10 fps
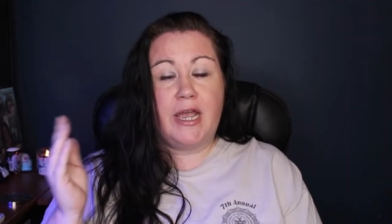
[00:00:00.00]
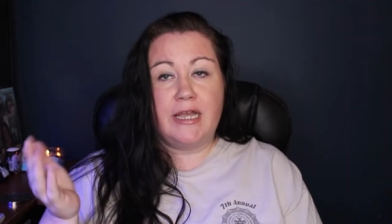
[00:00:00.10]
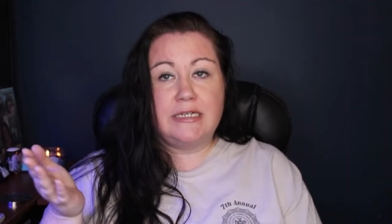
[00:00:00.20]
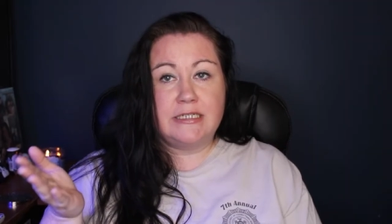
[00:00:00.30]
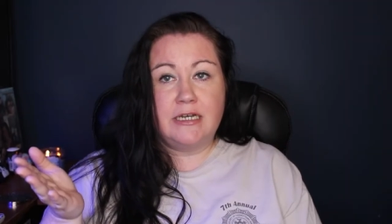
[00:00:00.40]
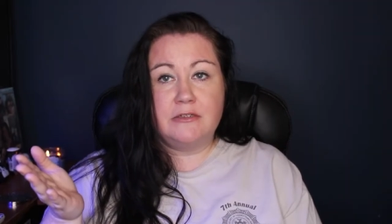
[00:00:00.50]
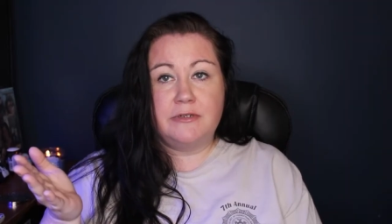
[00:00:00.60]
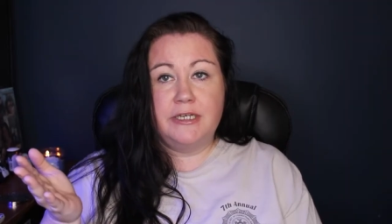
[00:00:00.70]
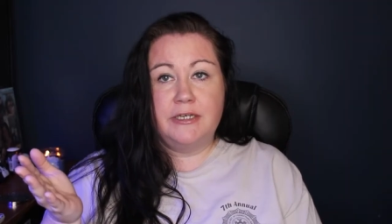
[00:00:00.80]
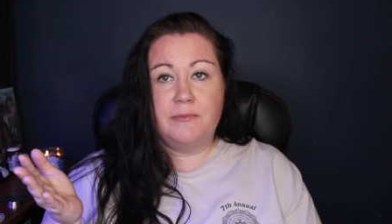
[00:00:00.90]
I can
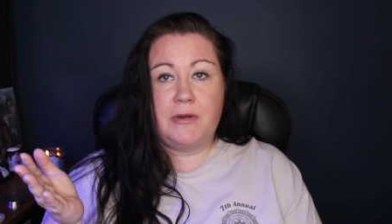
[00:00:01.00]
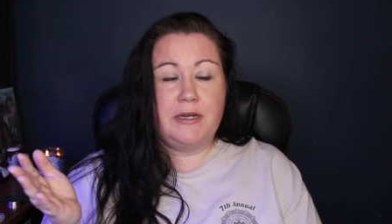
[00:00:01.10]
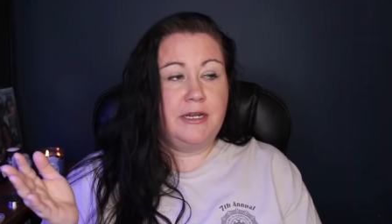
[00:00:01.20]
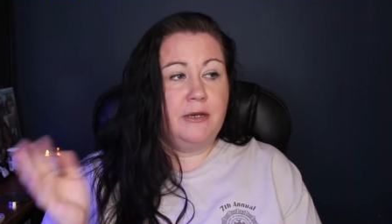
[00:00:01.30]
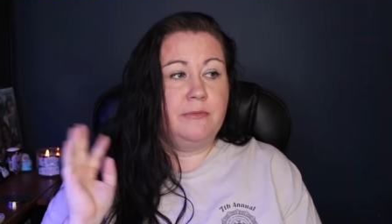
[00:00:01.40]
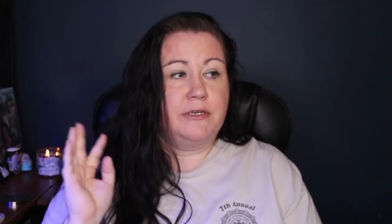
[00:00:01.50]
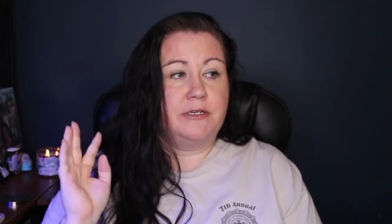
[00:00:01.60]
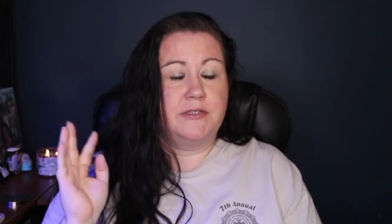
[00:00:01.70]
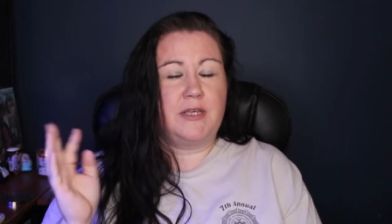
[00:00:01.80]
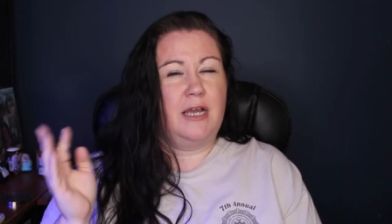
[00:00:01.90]
tolerate him right now
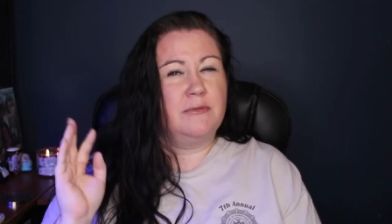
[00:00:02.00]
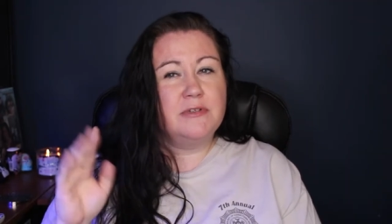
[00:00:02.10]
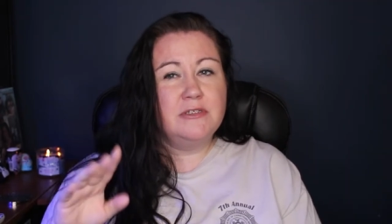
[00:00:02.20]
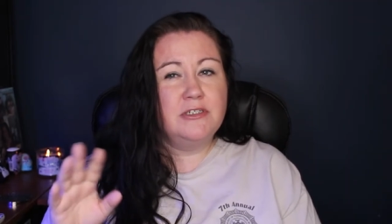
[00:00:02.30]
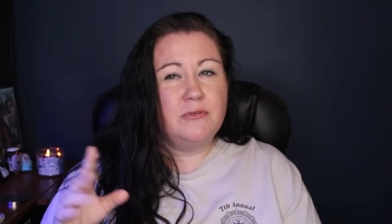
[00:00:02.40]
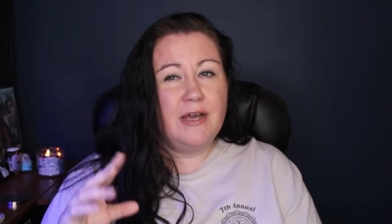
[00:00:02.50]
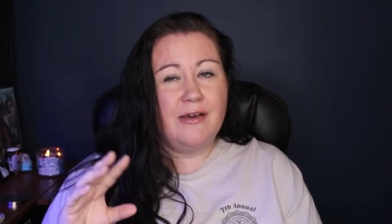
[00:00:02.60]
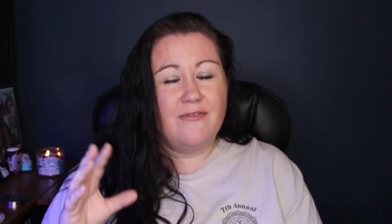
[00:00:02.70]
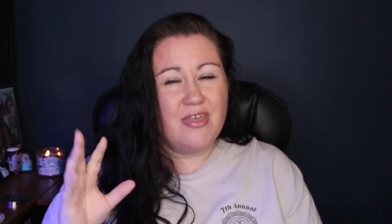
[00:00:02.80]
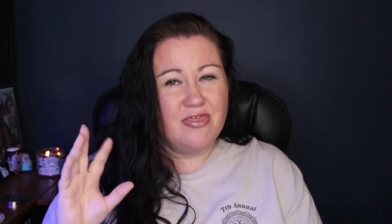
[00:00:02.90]
because I really don't have